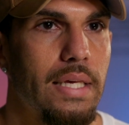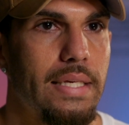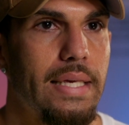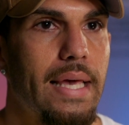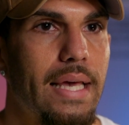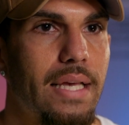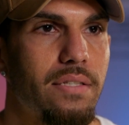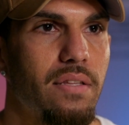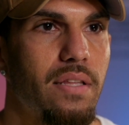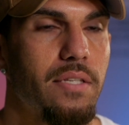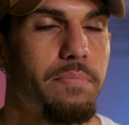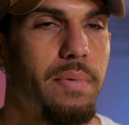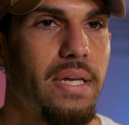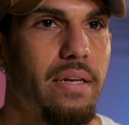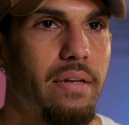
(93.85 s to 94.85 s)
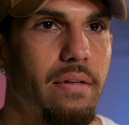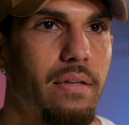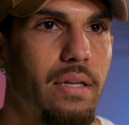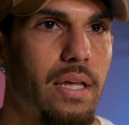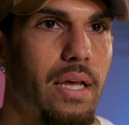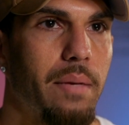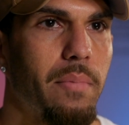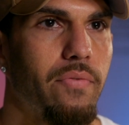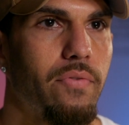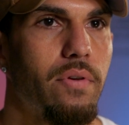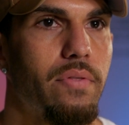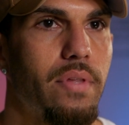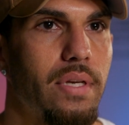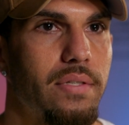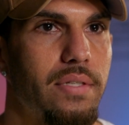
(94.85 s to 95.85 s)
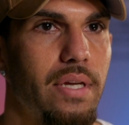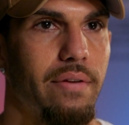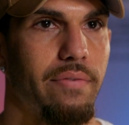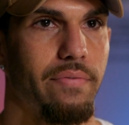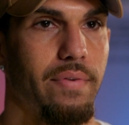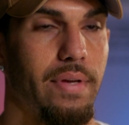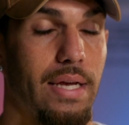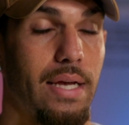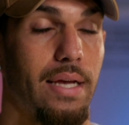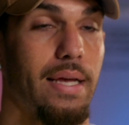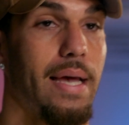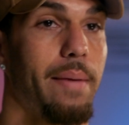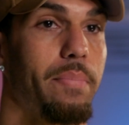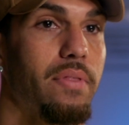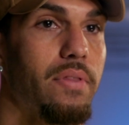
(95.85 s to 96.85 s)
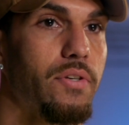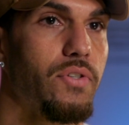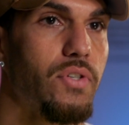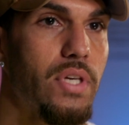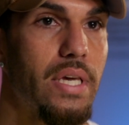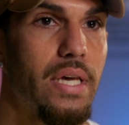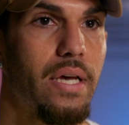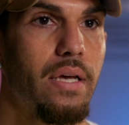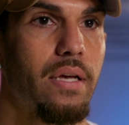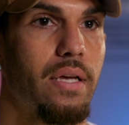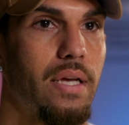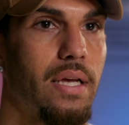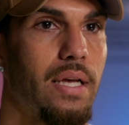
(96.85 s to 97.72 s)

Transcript: Yeah, so there's been a few things that have happened this year.